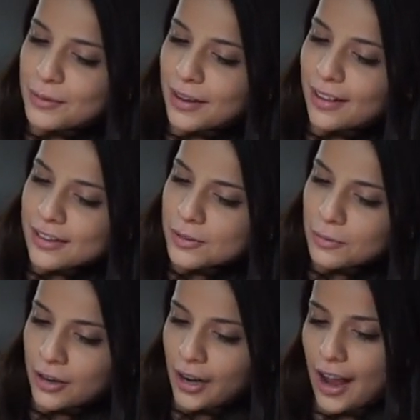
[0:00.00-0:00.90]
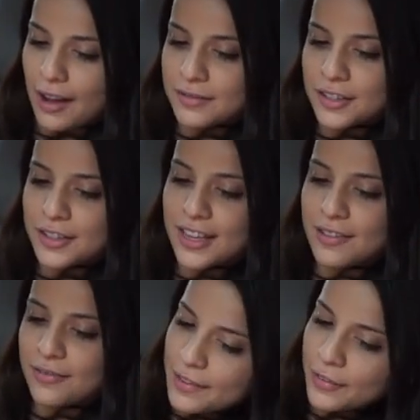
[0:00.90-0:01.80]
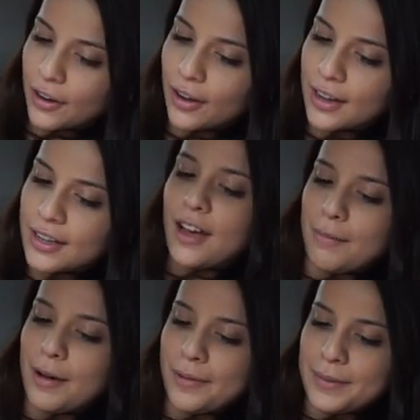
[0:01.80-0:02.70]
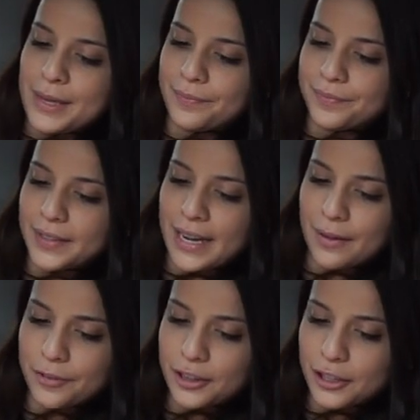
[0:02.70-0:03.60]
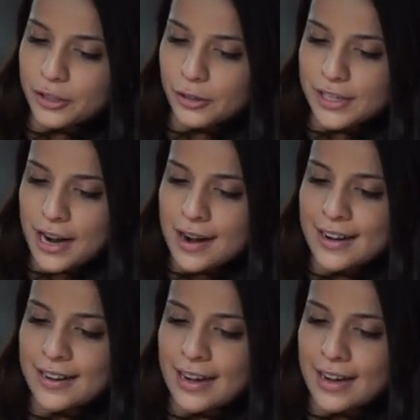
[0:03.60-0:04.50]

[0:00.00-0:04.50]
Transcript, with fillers: me one glass of water after they, they forgot about me. And I'm feeling so tired and